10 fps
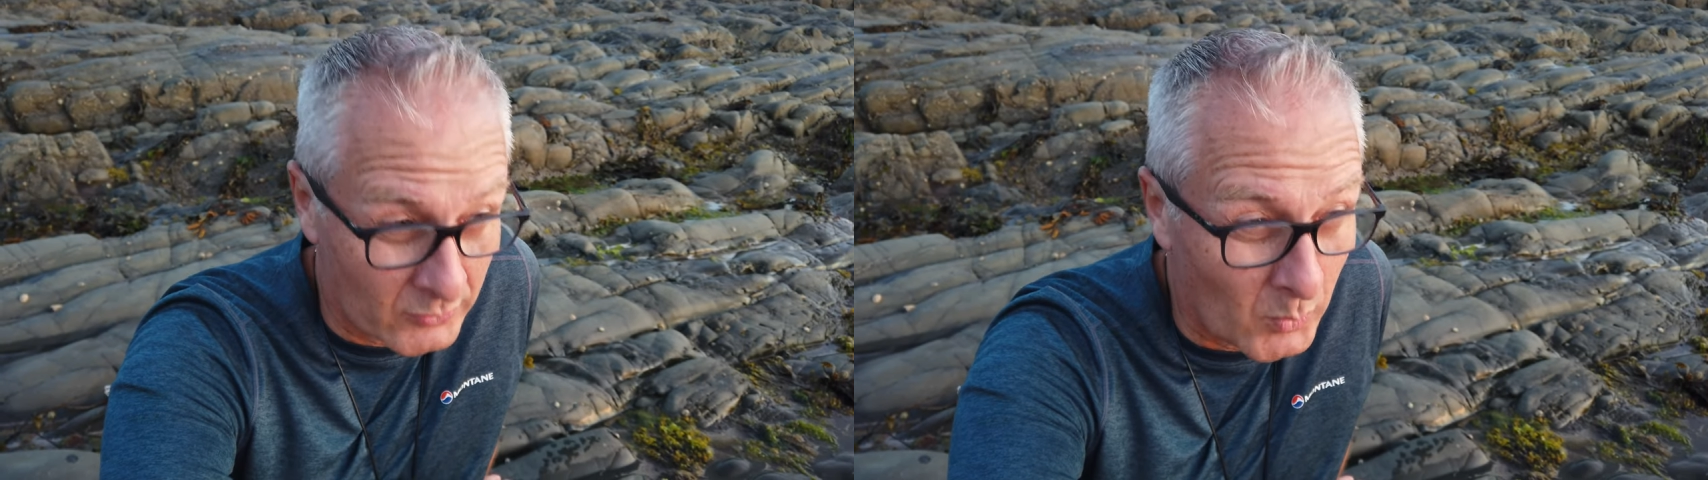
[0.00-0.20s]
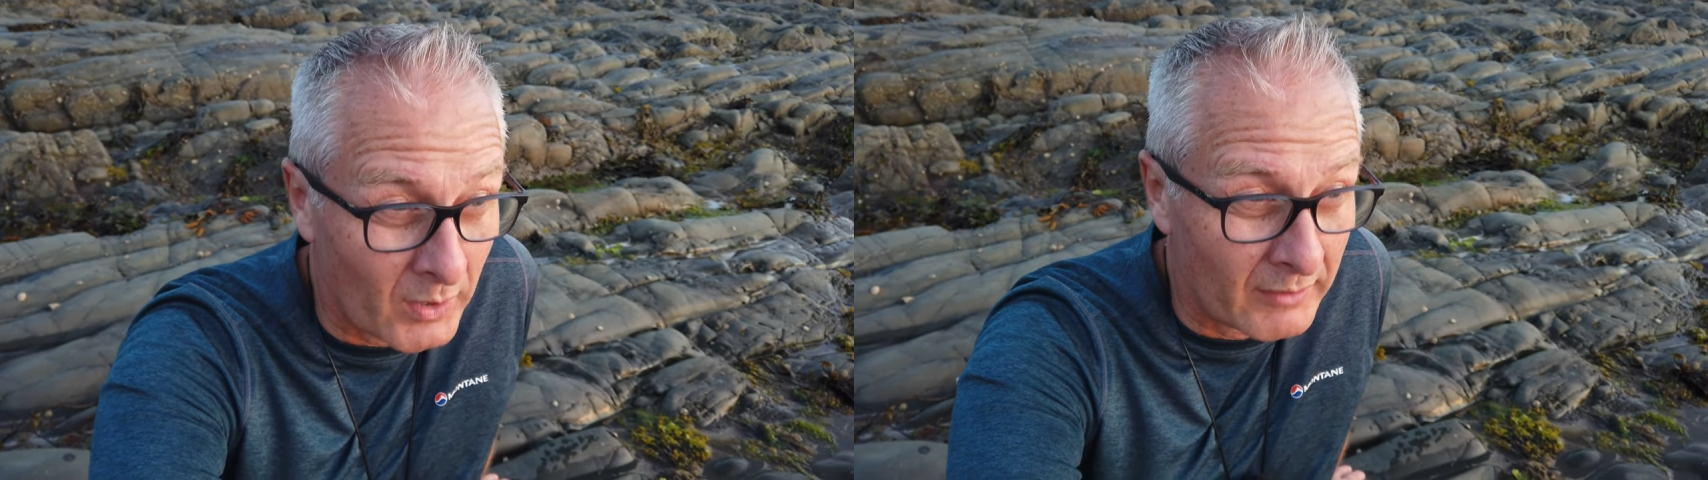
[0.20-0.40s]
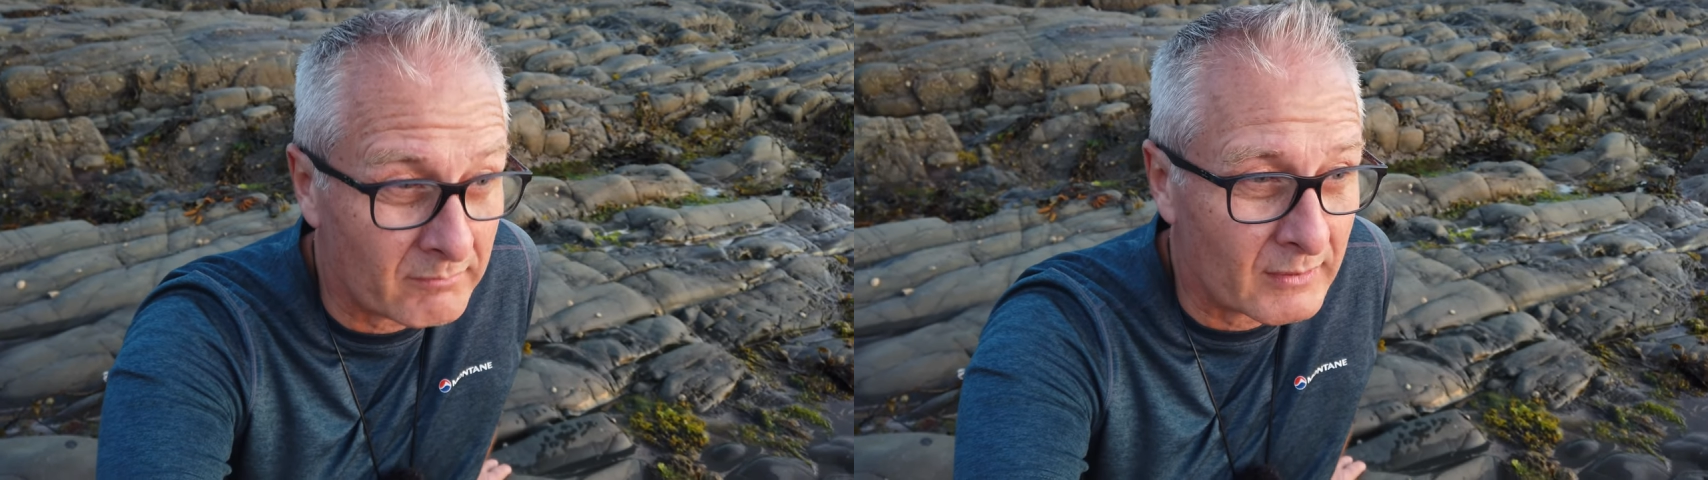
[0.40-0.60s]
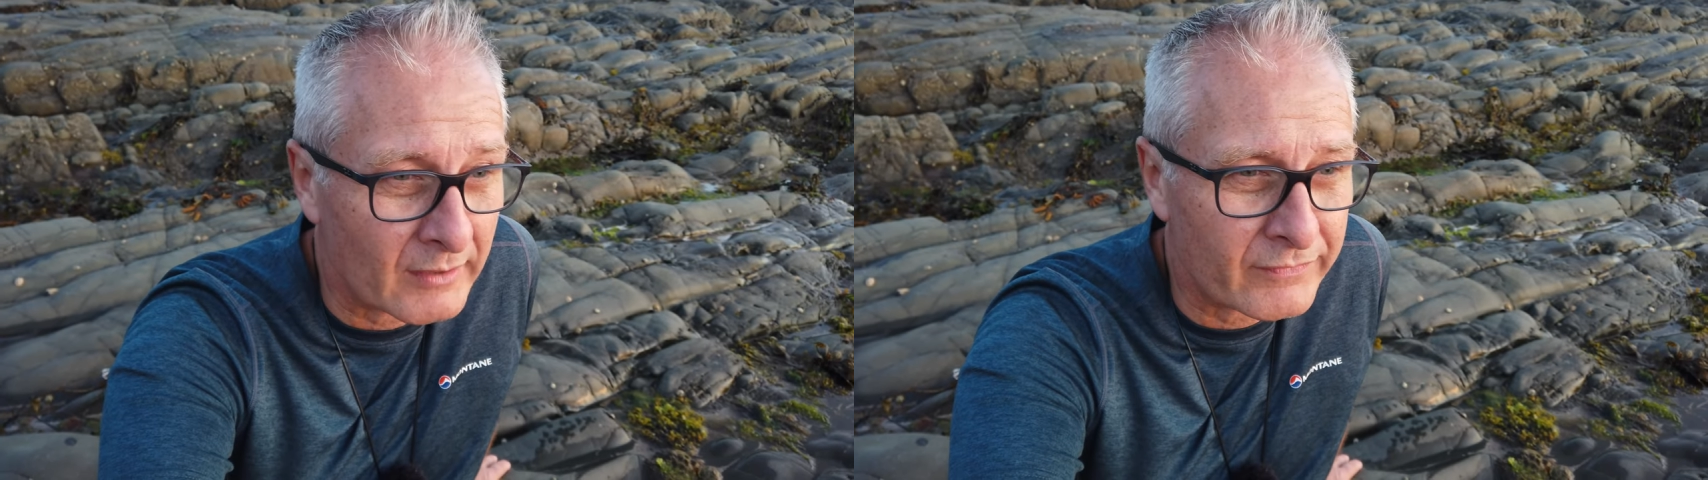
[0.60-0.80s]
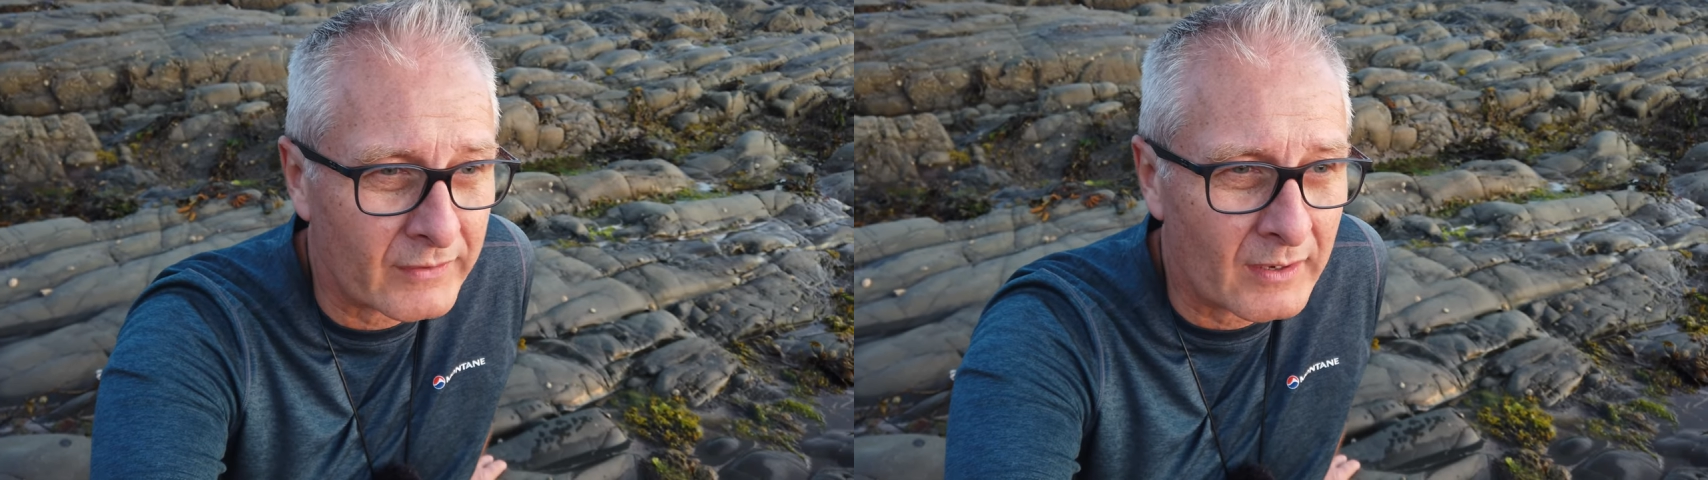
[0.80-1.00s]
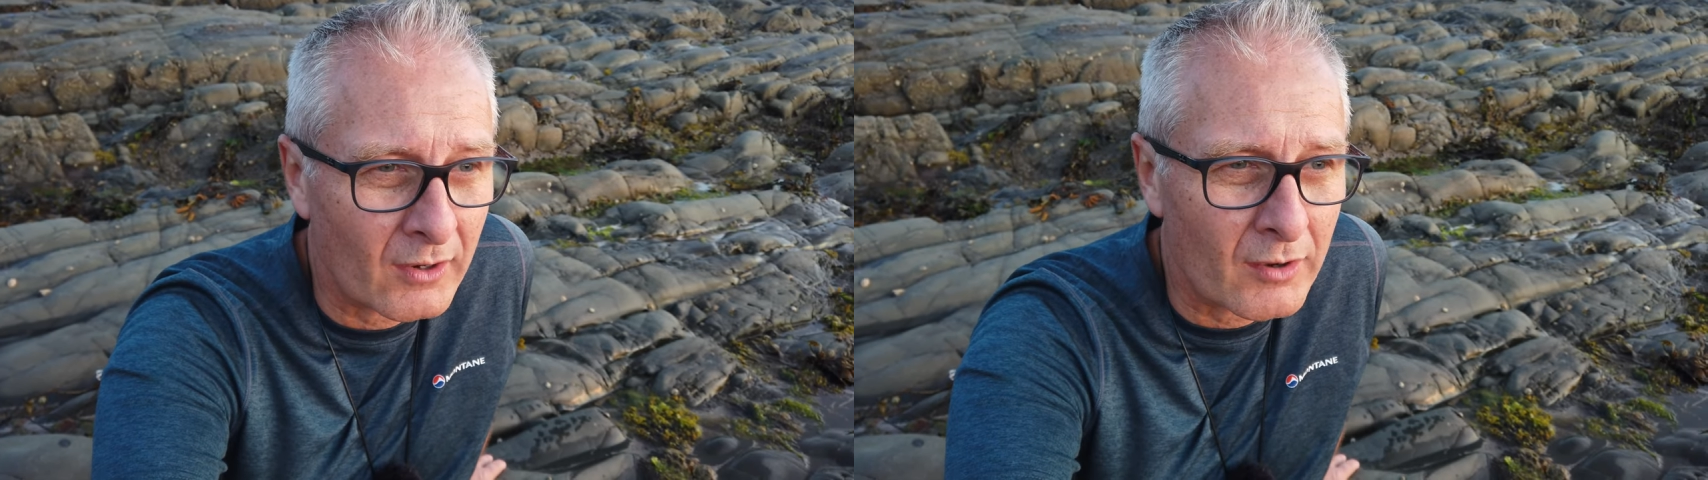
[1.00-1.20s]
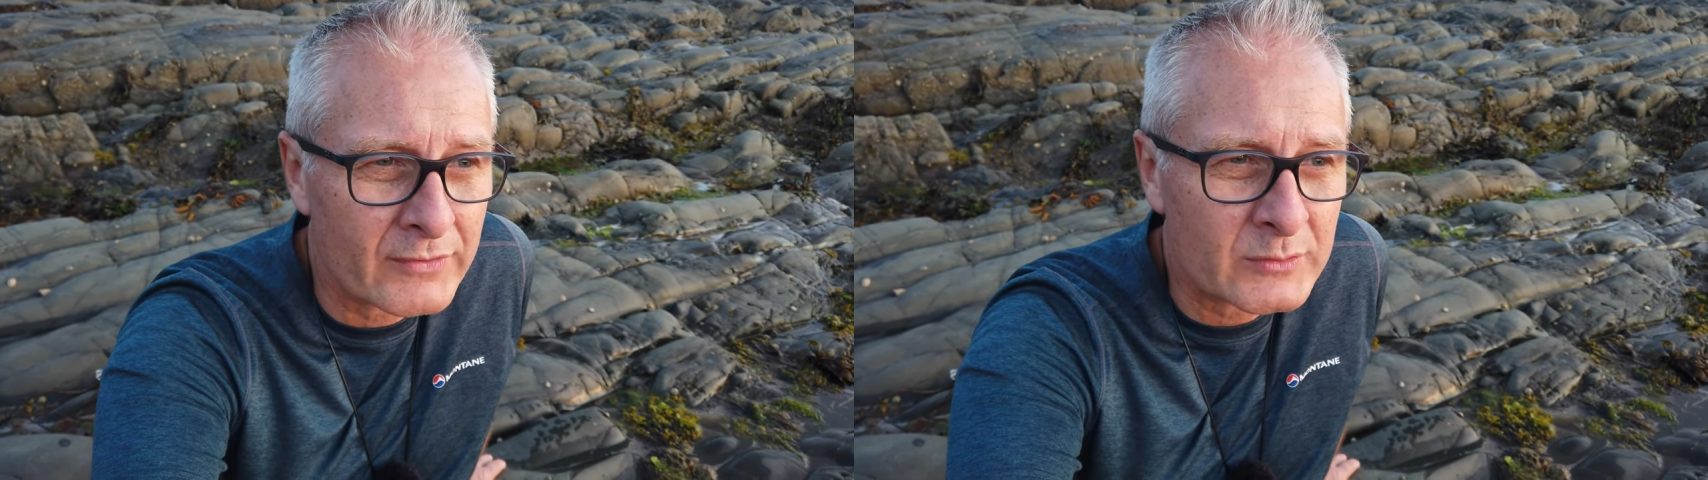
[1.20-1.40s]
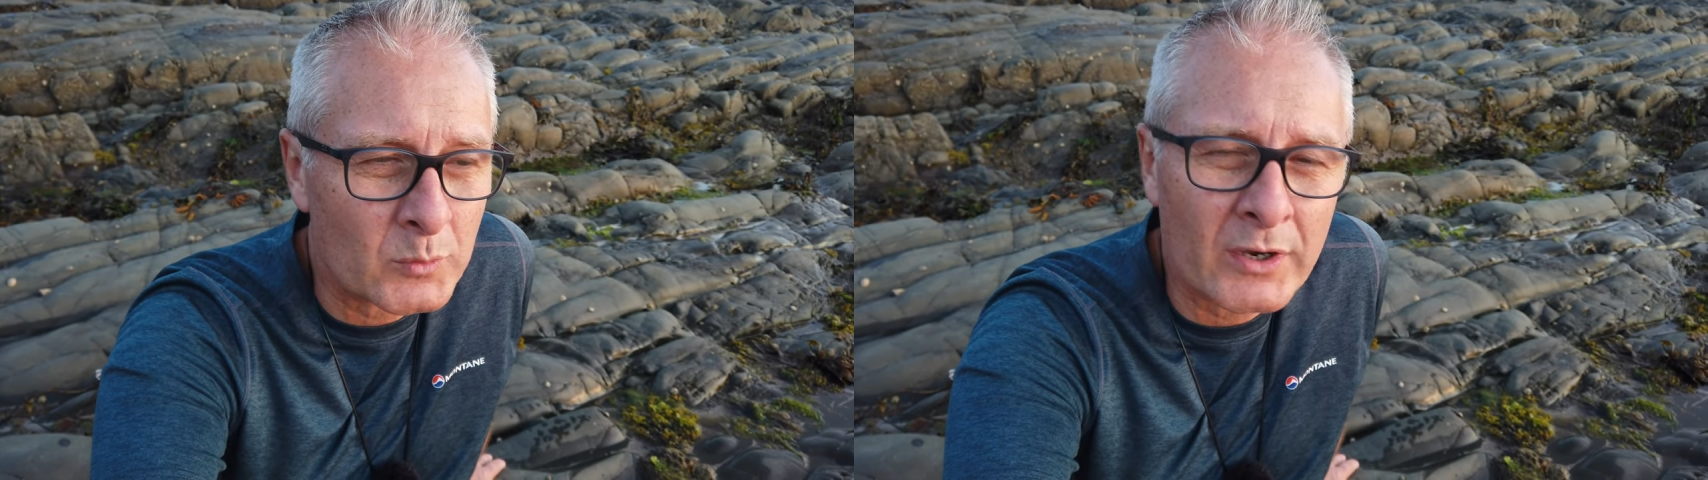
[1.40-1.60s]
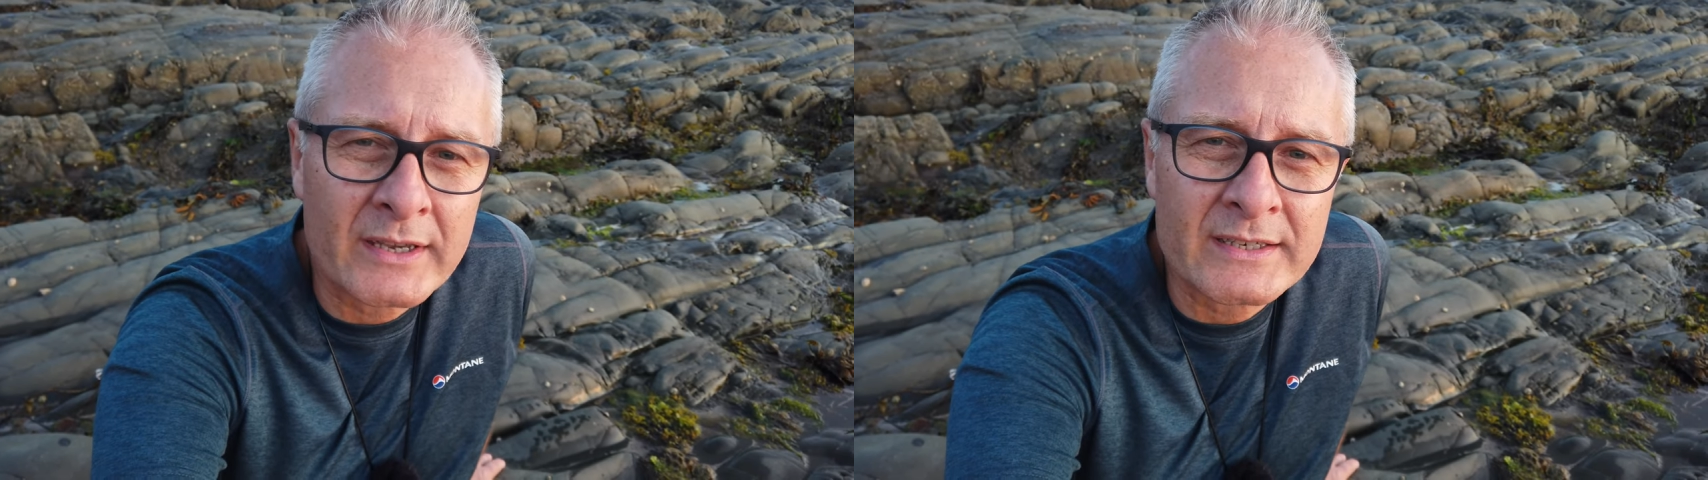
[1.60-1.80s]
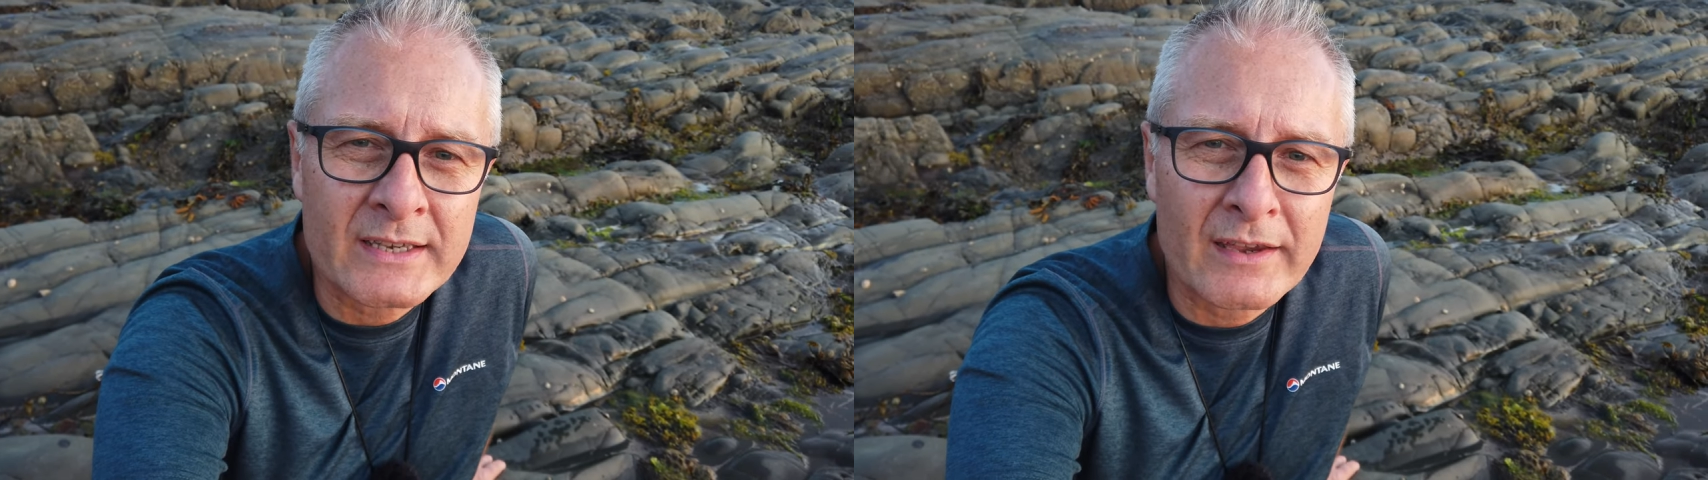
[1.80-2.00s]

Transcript: Quite a, a lot of his work is